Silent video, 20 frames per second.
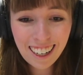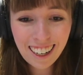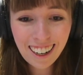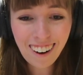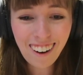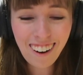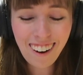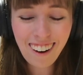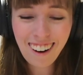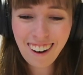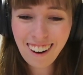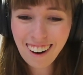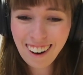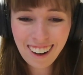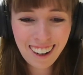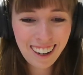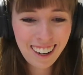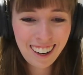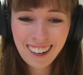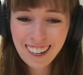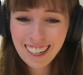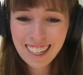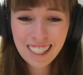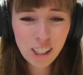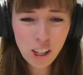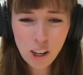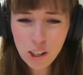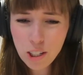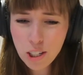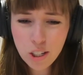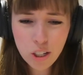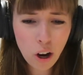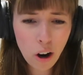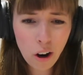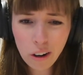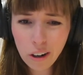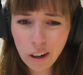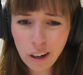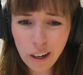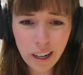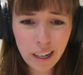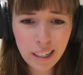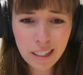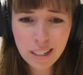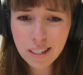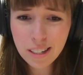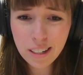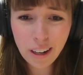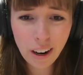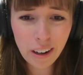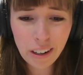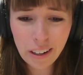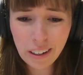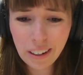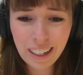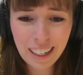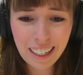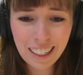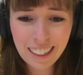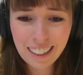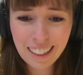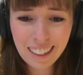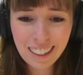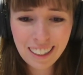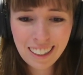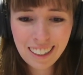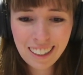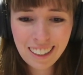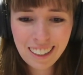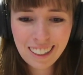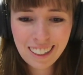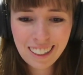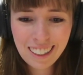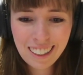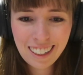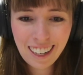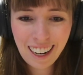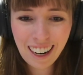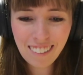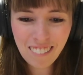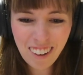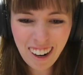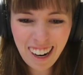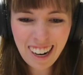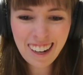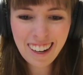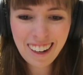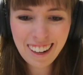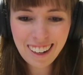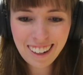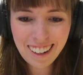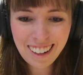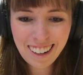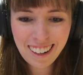Oh, looks so good, so good. I'm ready.